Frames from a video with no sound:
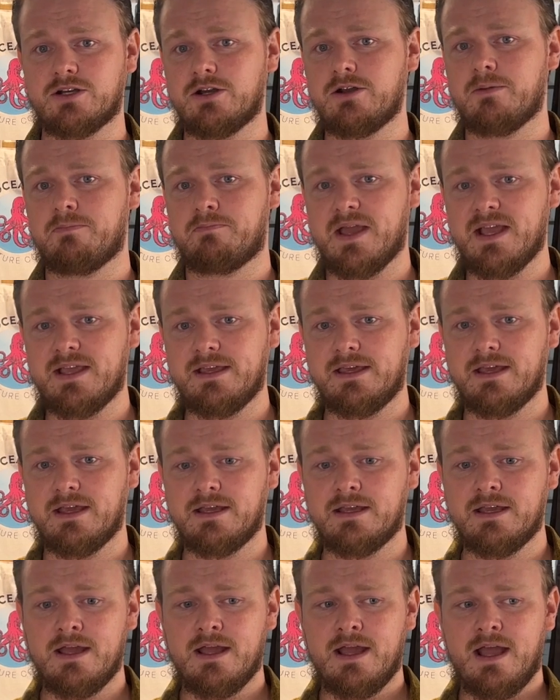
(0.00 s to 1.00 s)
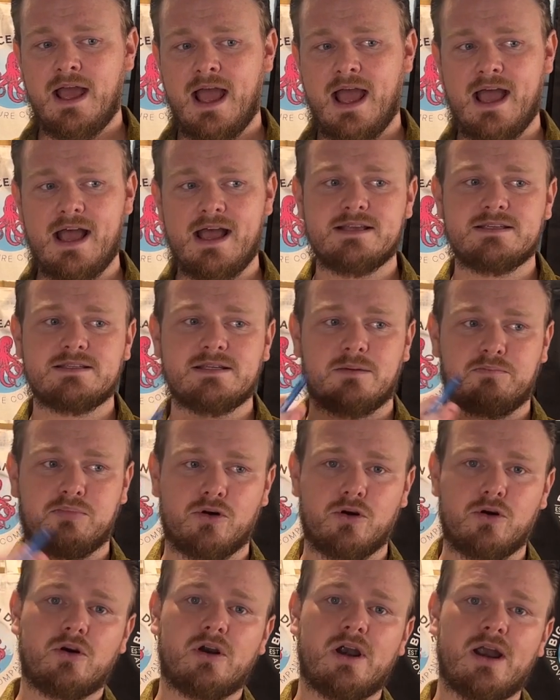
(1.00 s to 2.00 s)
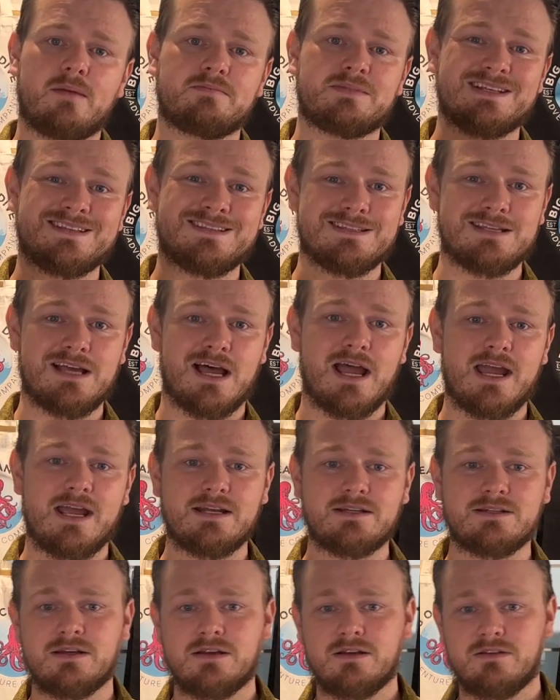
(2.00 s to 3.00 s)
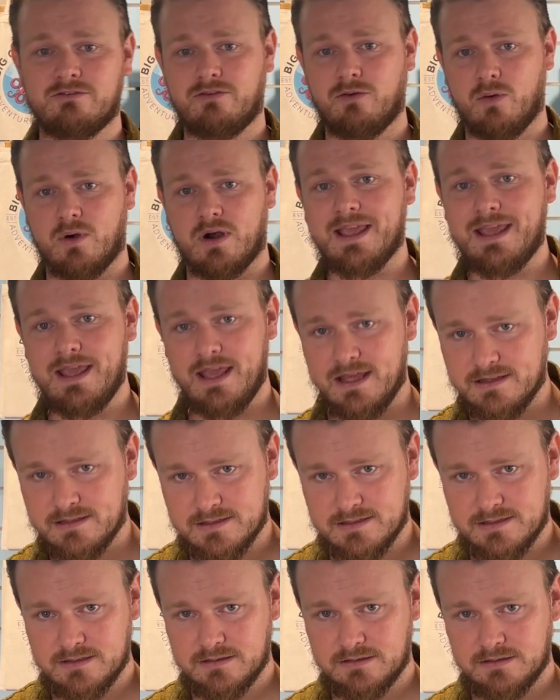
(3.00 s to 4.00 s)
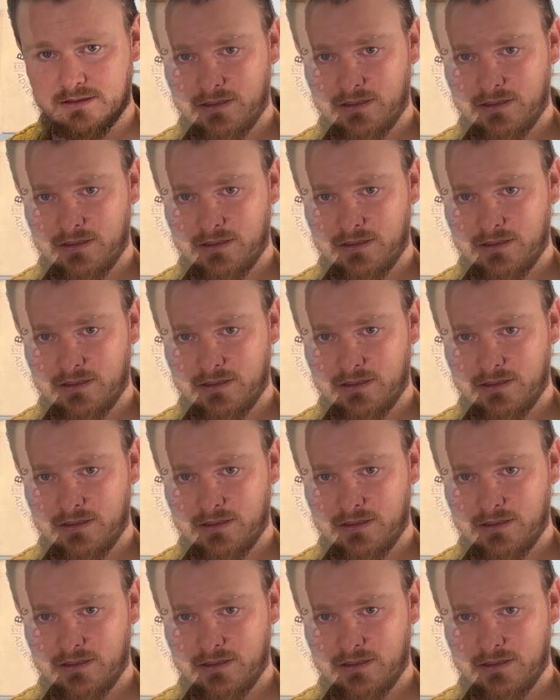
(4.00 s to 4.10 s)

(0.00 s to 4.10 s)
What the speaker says: you're picking has a program designed for kids.